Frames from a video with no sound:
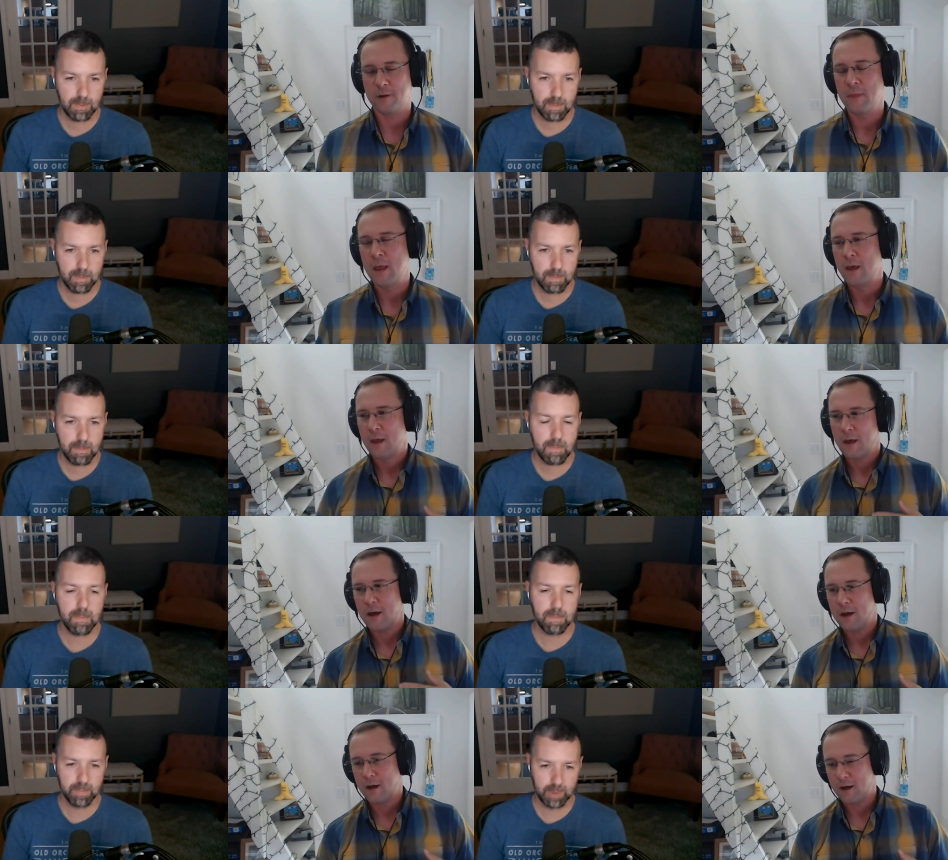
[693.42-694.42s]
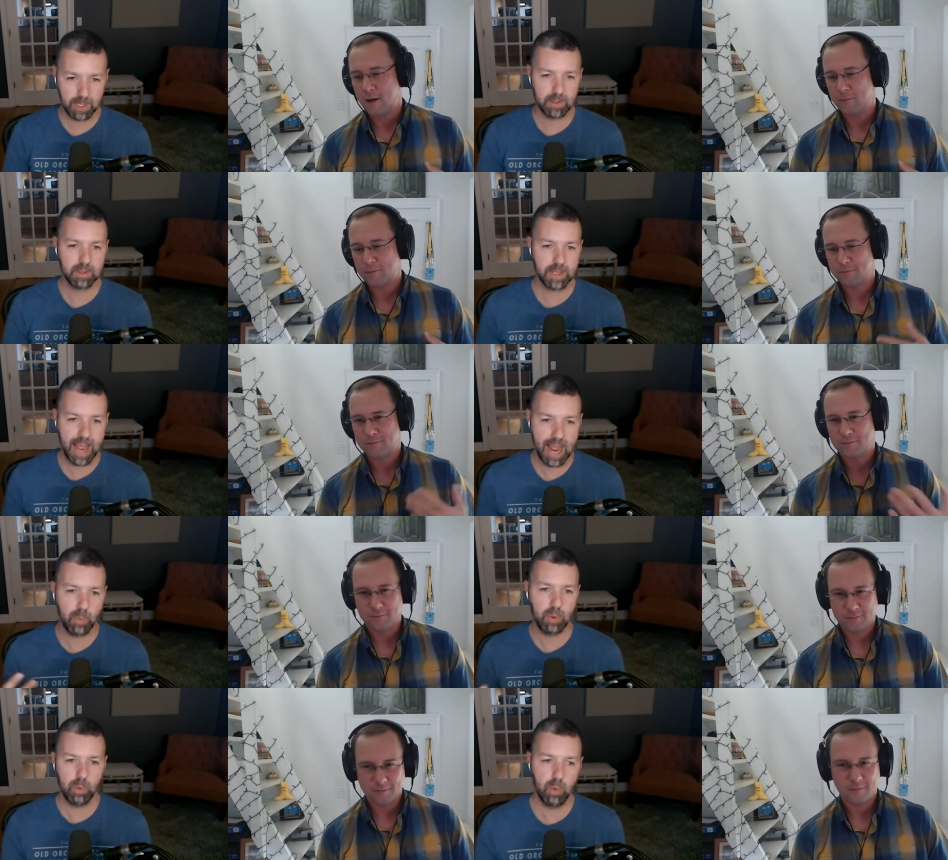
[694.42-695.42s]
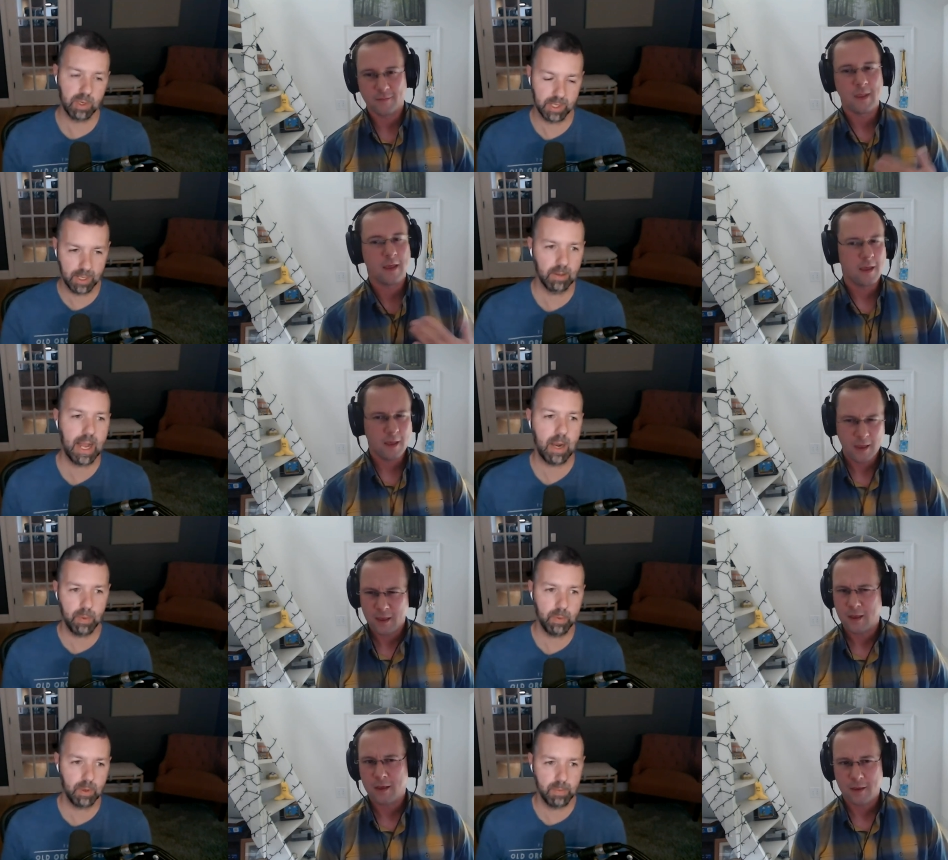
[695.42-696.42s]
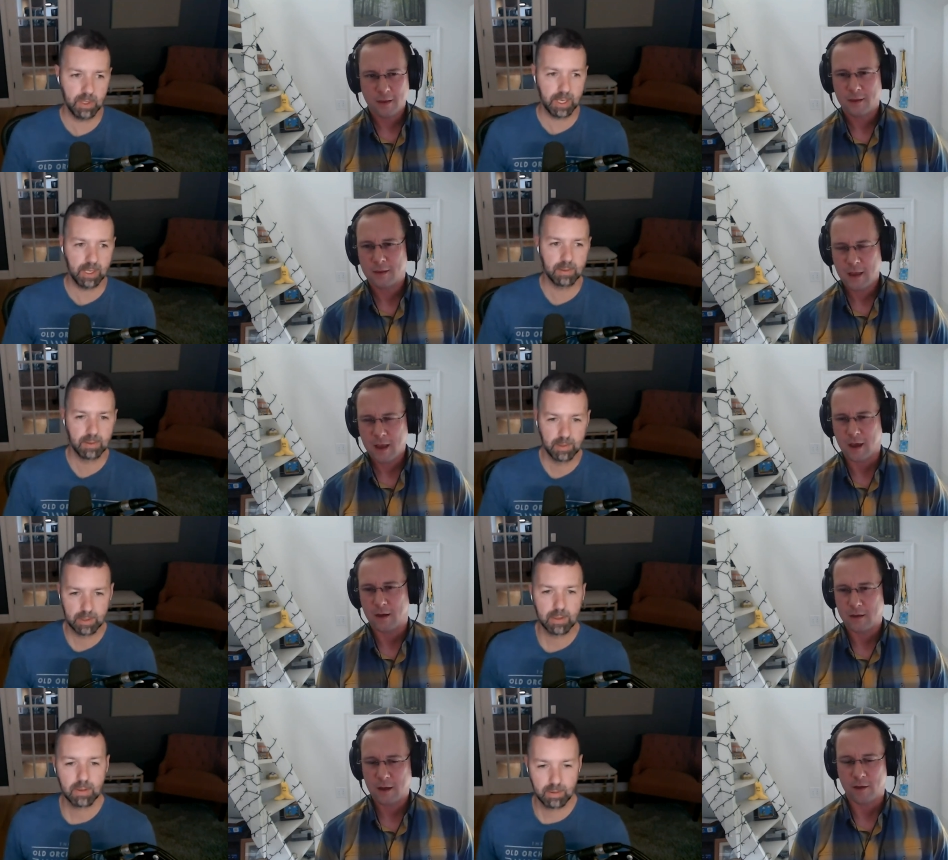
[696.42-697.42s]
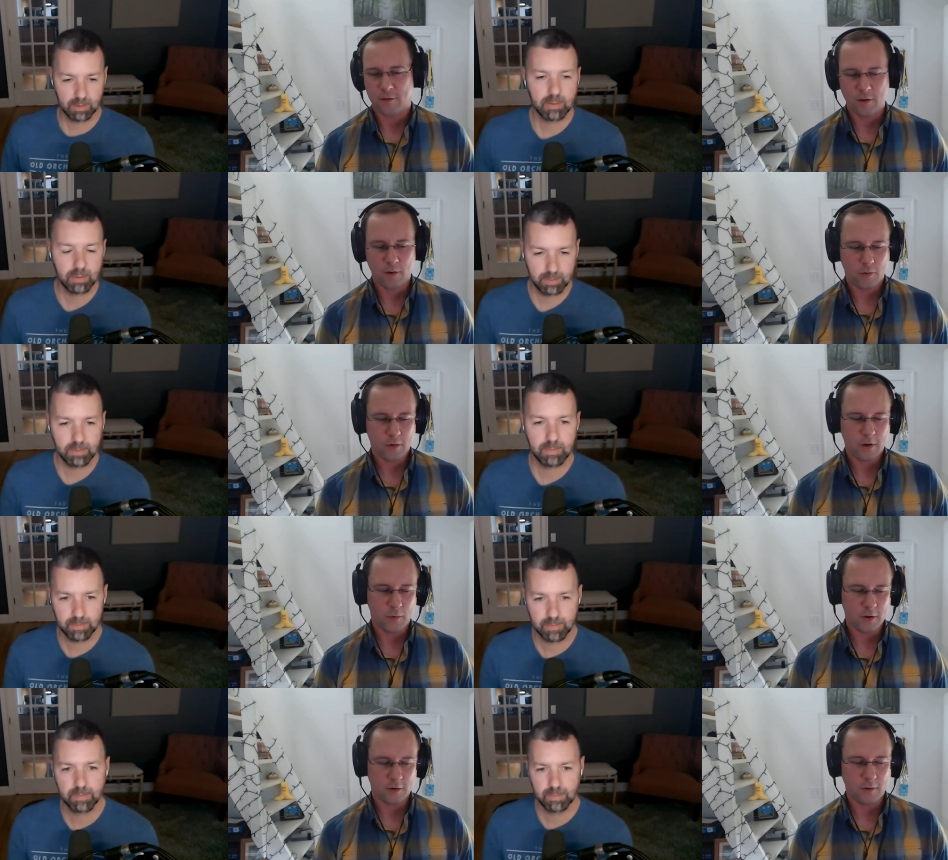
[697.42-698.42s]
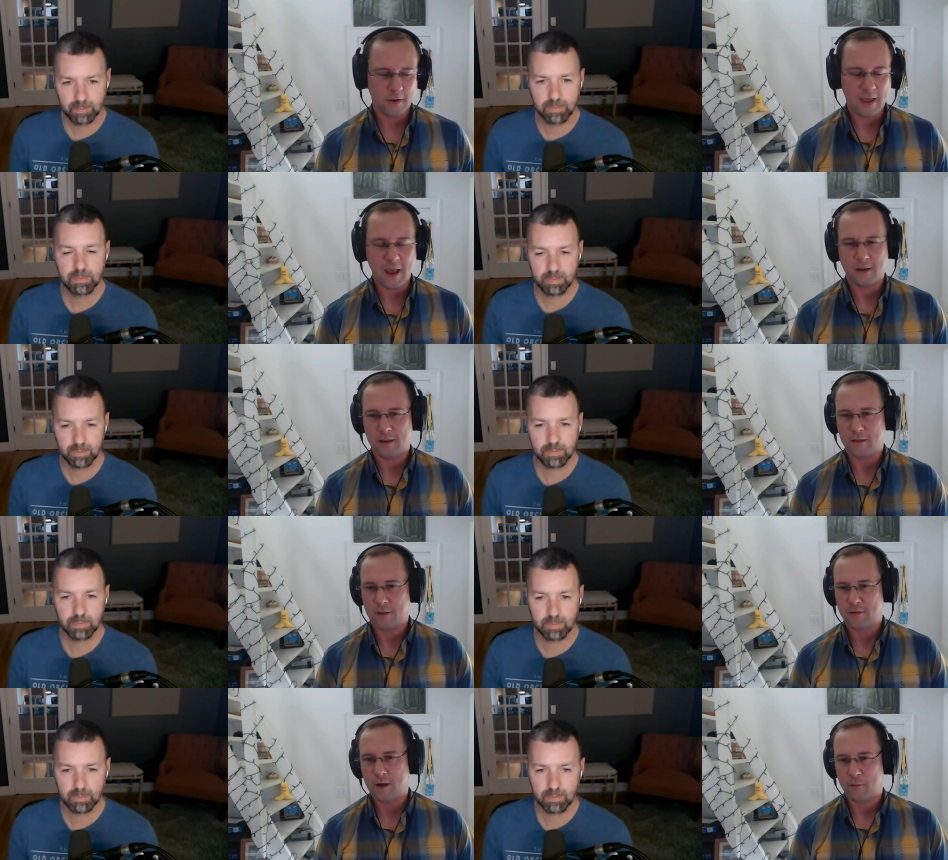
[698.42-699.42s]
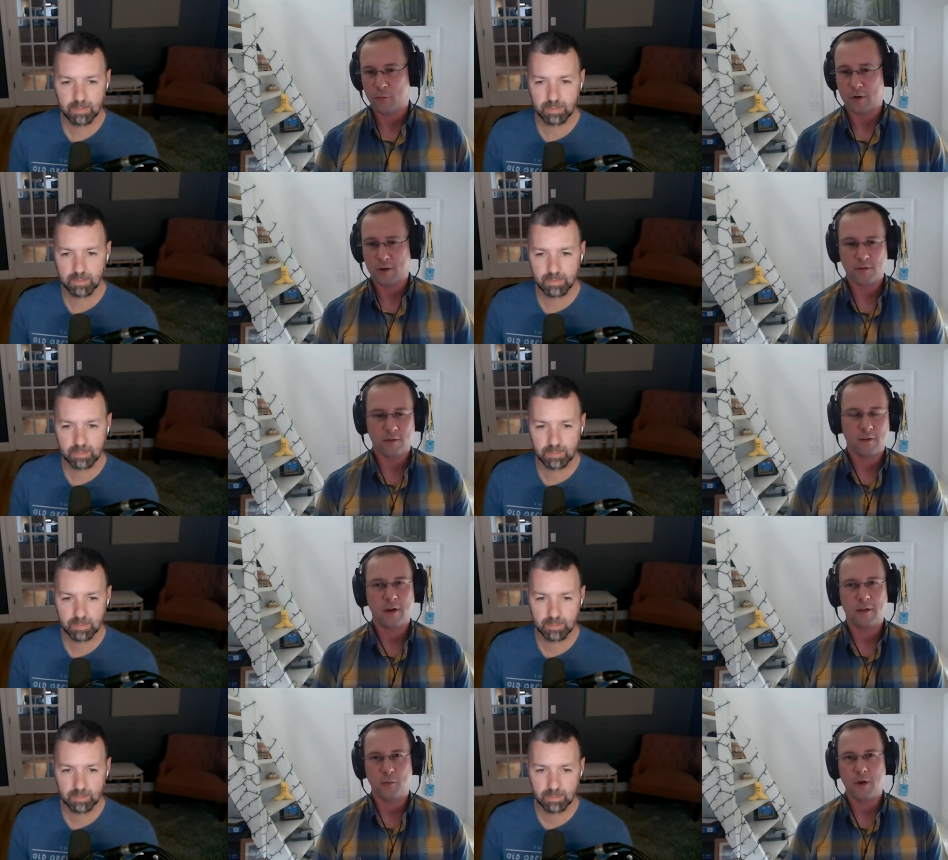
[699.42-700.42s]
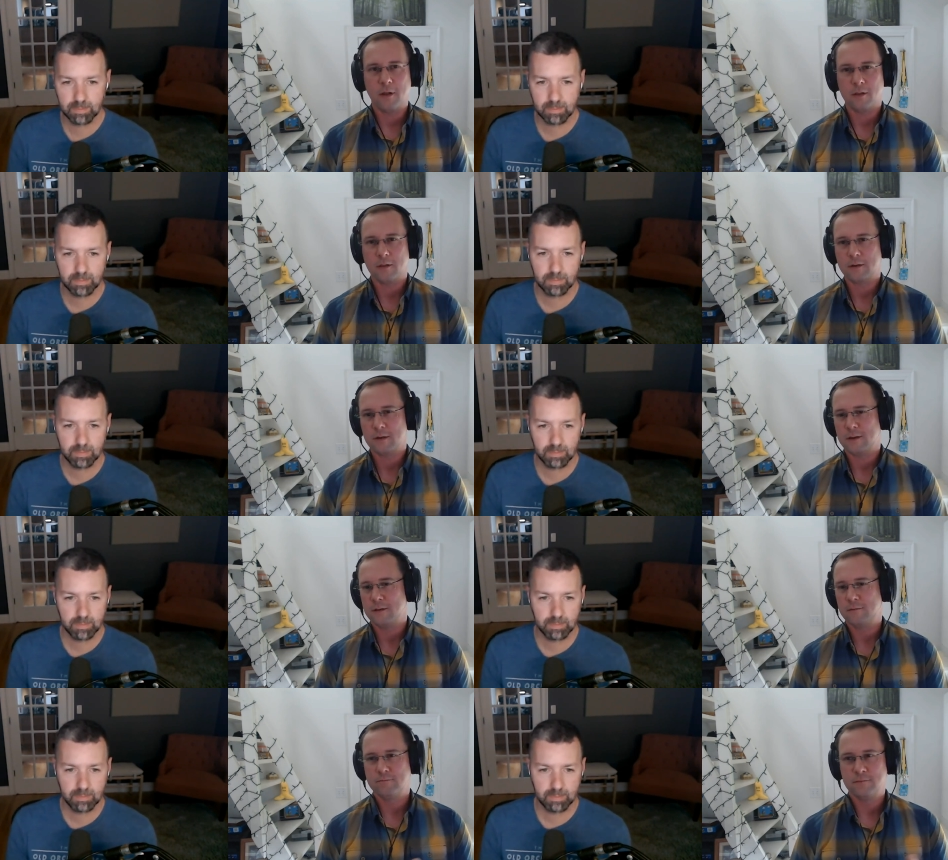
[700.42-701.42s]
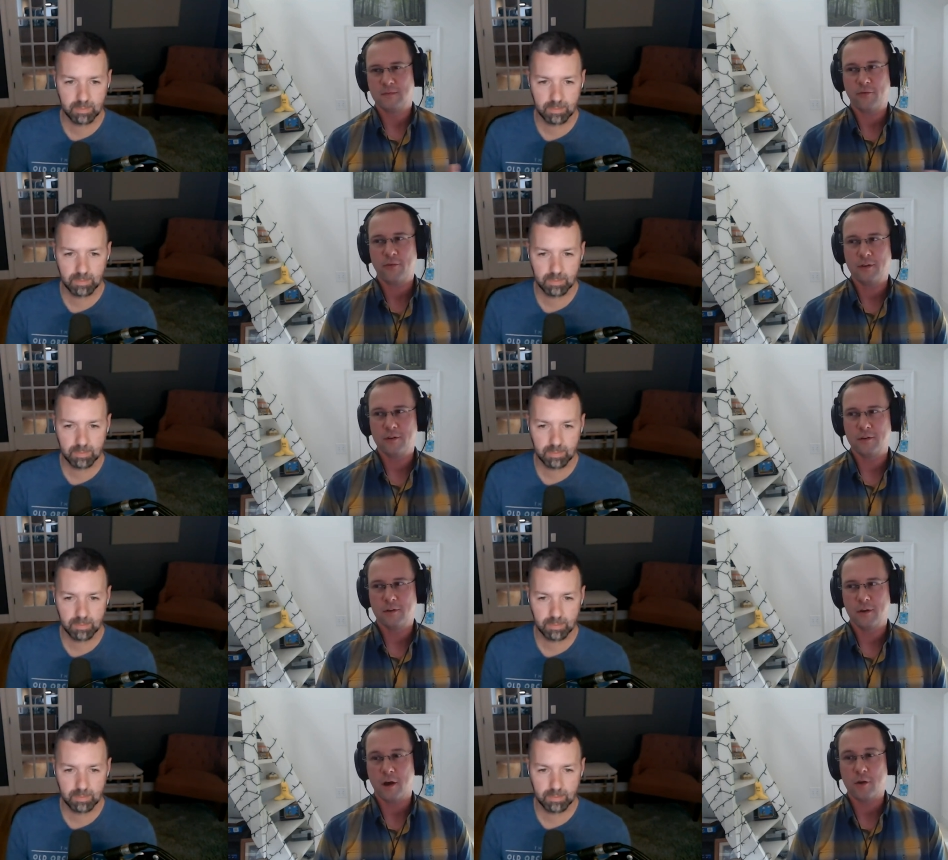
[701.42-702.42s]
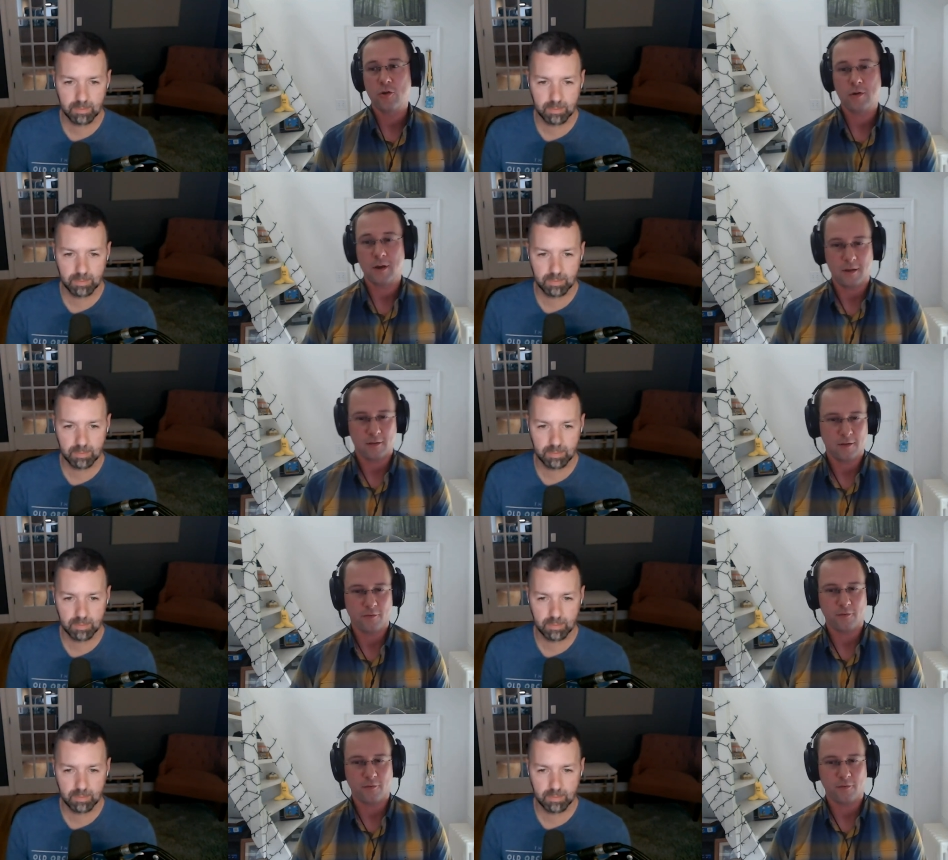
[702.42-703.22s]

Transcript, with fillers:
Speaker 1: right? Mm
Speaker 2: -hmm. um, like this is how we will work together, how we will communicate. Yeah,
Speaker 1: yeah. So you know when you're doing that, it, it's kind of important because as well, uh, different countries,